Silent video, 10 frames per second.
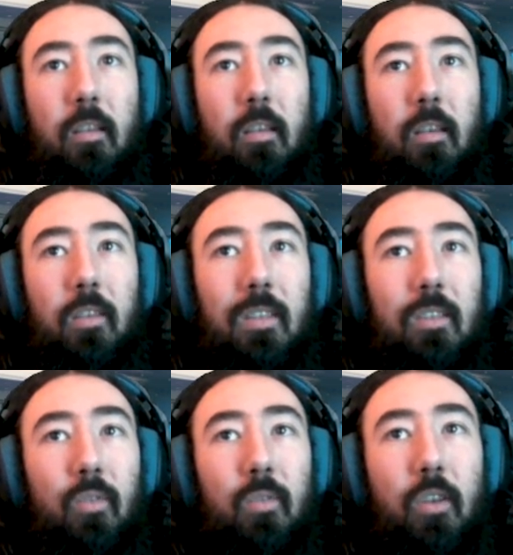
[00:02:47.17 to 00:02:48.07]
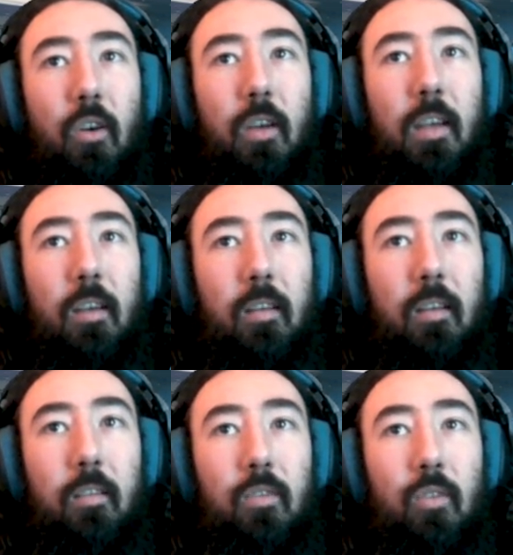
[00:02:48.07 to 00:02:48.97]
You see, as soon as it got hit,
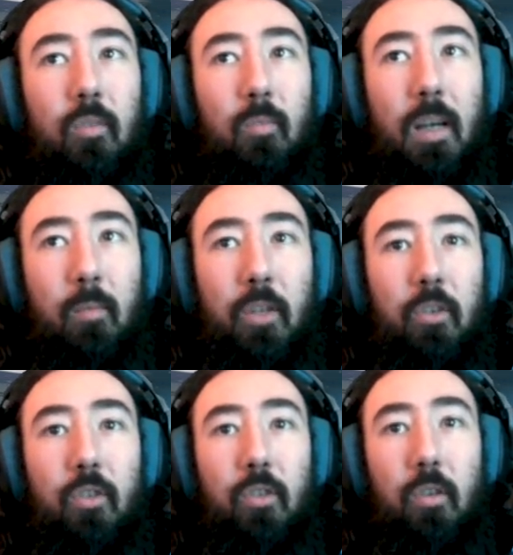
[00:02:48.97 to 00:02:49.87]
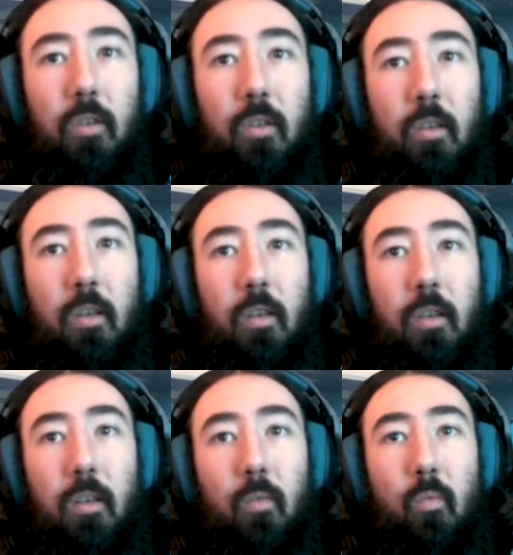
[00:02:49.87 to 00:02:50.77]
it took some damage.
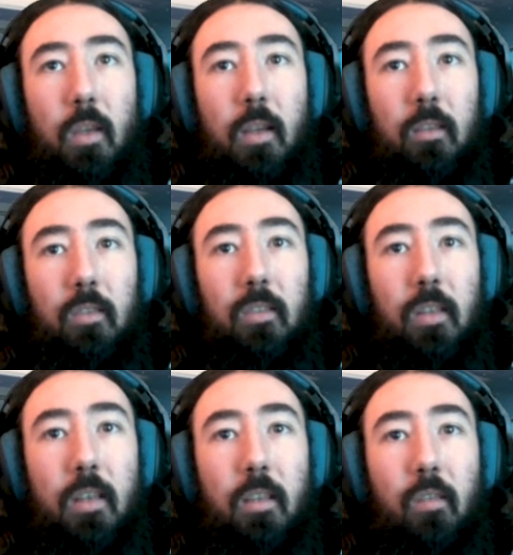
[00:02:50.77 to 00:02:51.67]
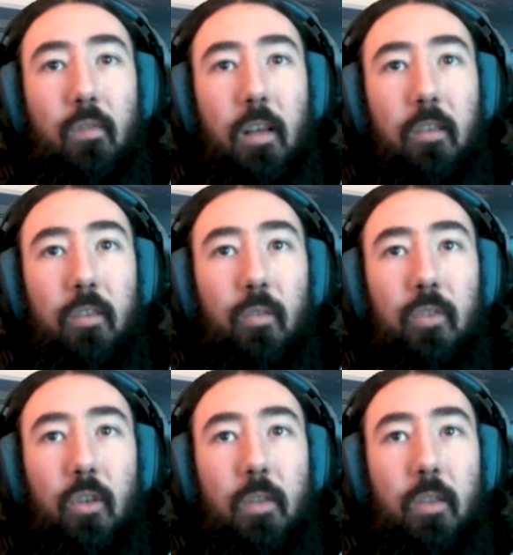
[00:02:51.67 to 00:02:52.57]
We can see the values
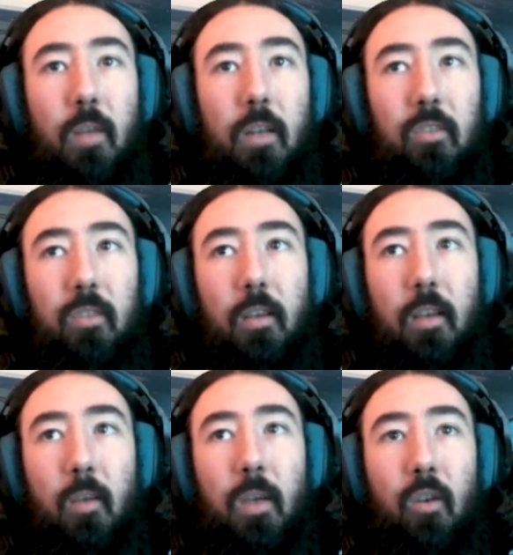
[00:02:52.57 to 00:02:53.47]
that are in the register here. We can